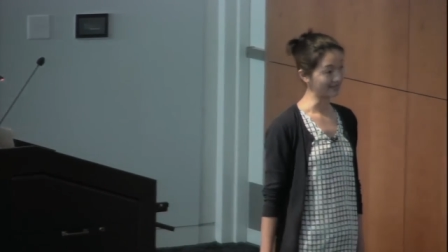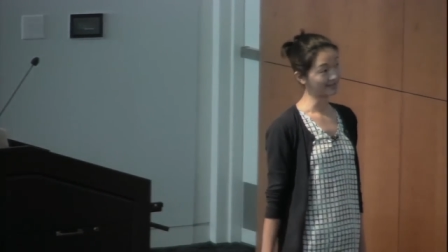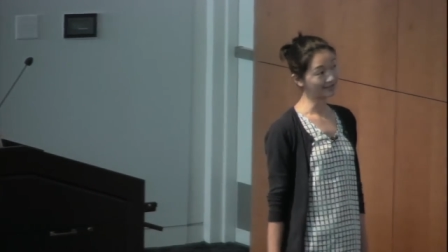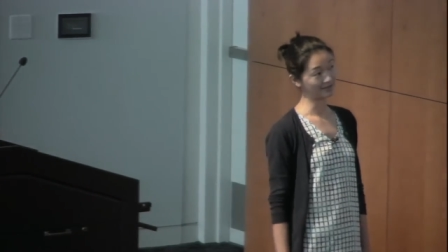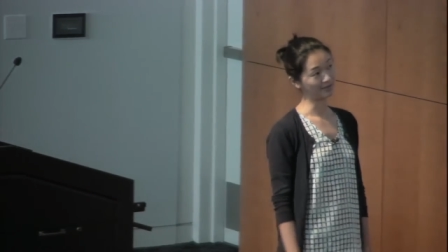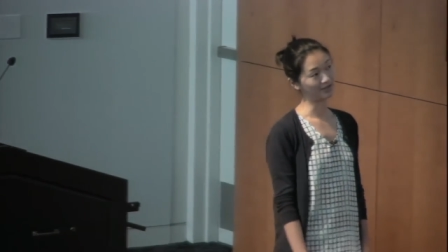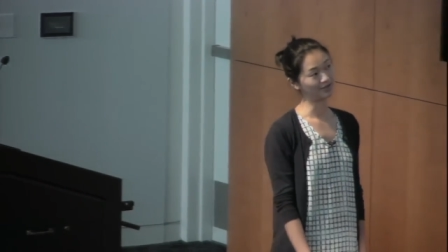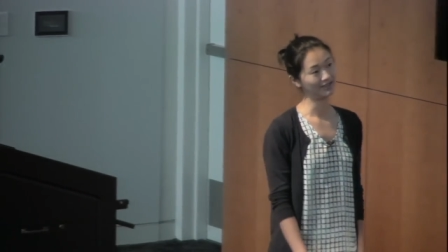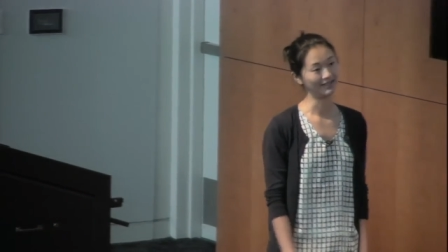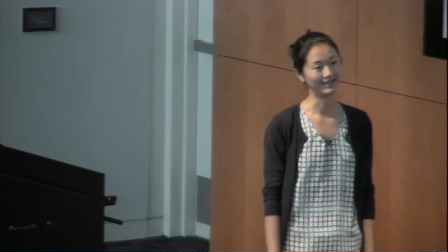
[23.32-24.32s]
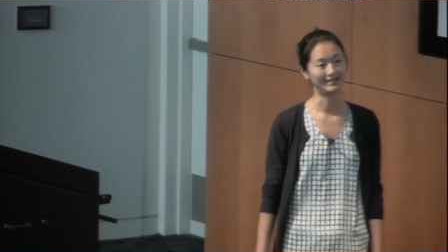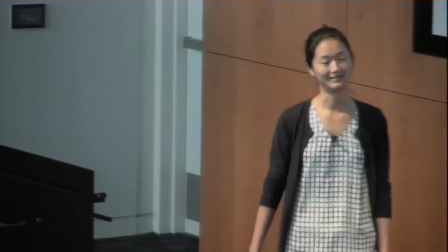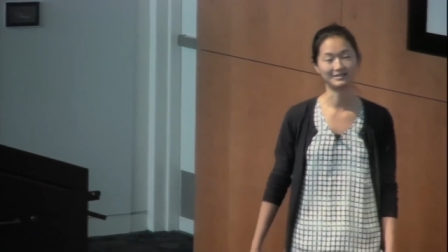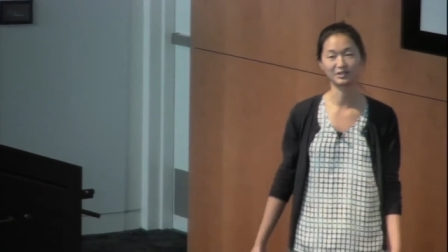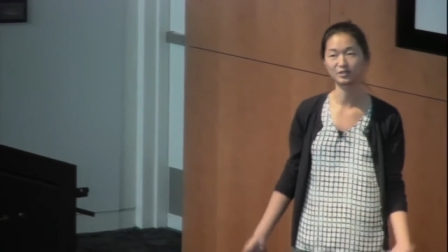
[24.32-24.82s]
excited about,
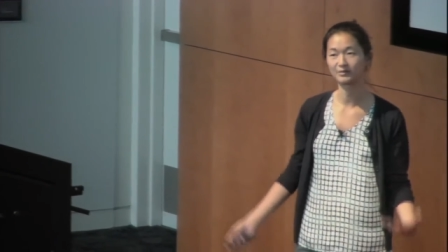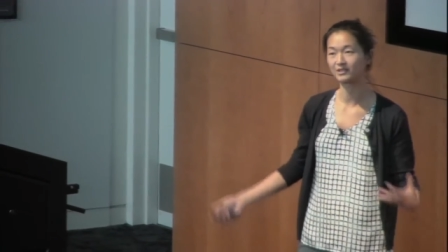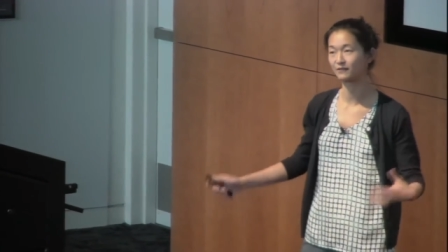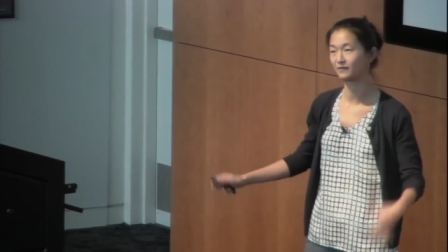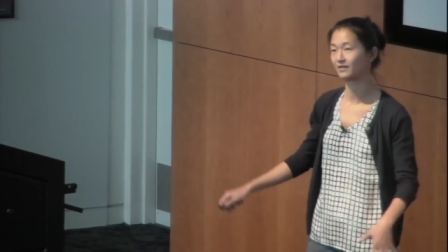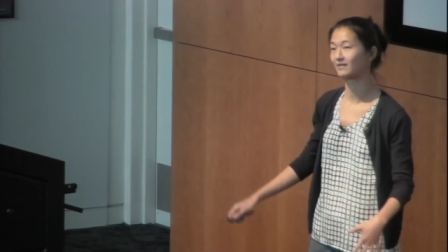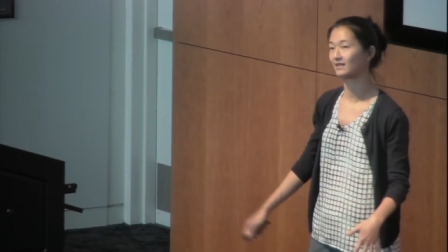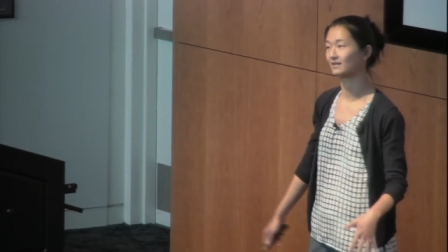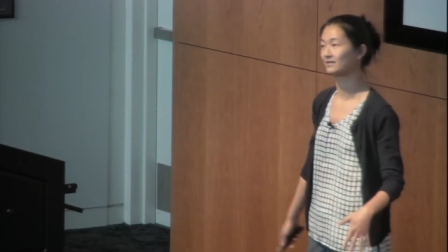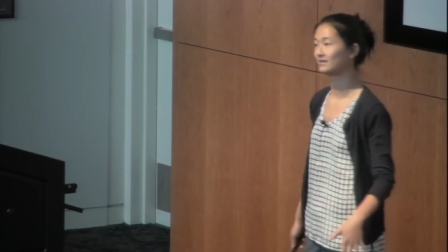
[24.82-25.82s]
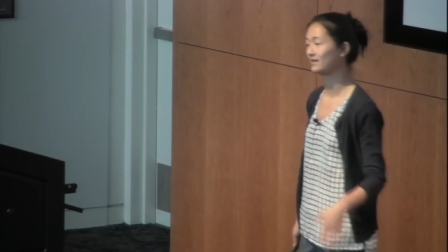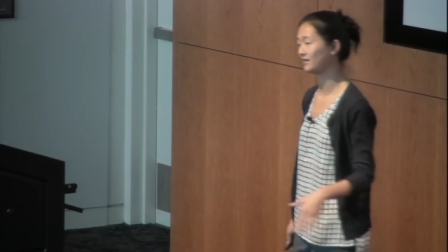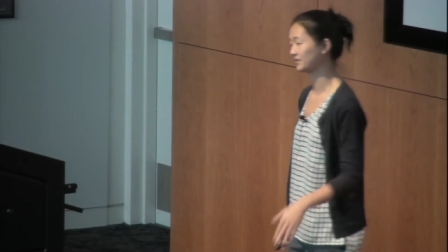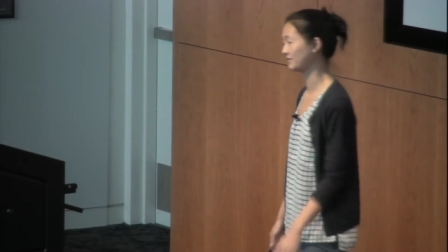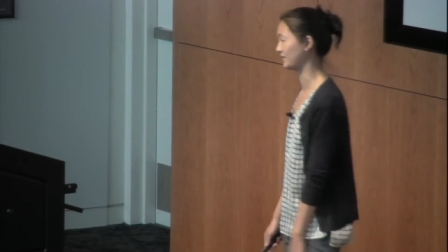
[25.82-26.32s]
and it's a little bit different than
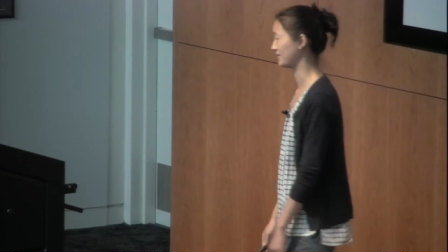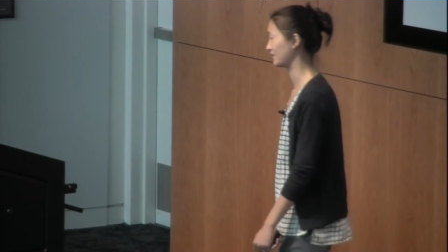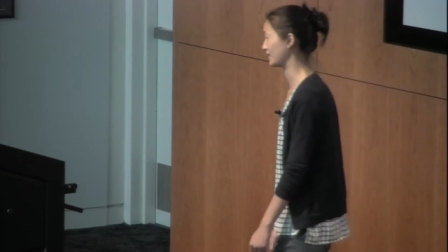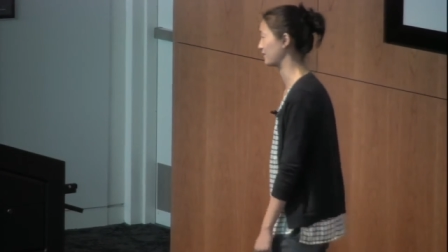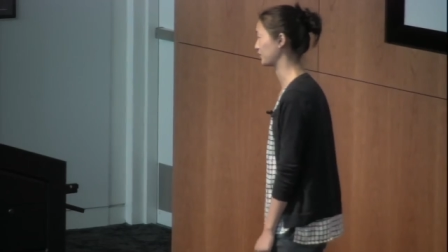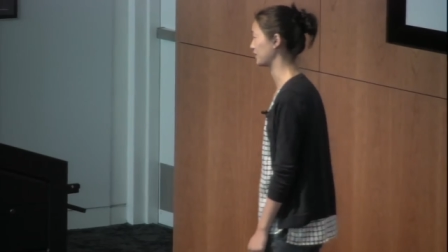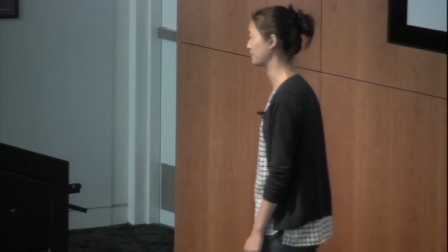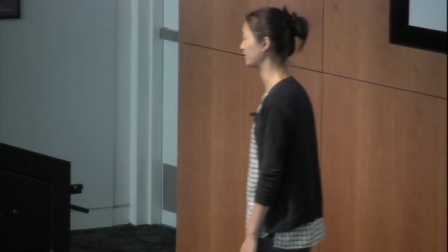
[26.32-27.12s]
some of the things I worked